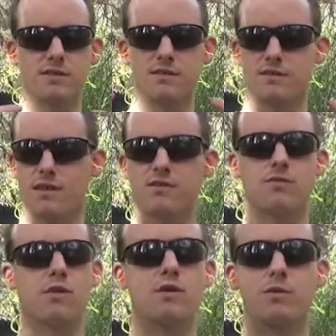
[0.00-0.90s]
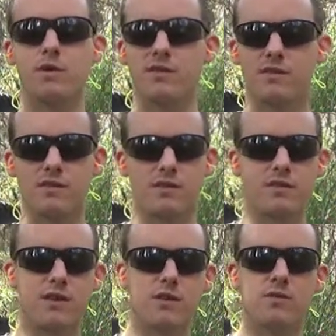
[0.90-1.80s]
There's nothing wrong with,
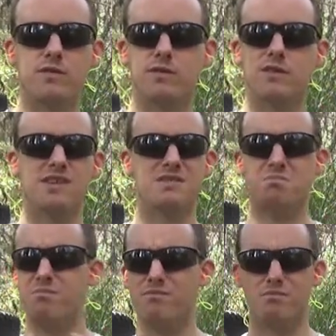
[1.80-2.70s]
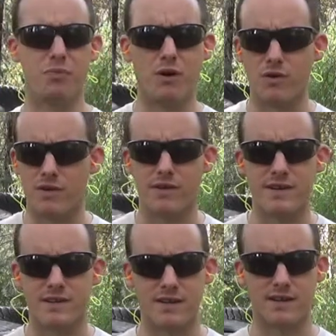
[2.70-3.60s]
you know, the, its bulk or
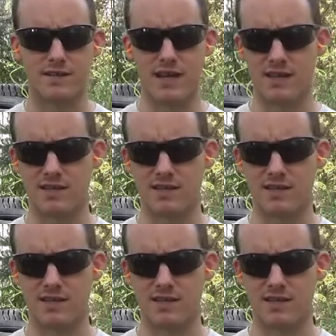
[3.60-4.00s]
anything like that.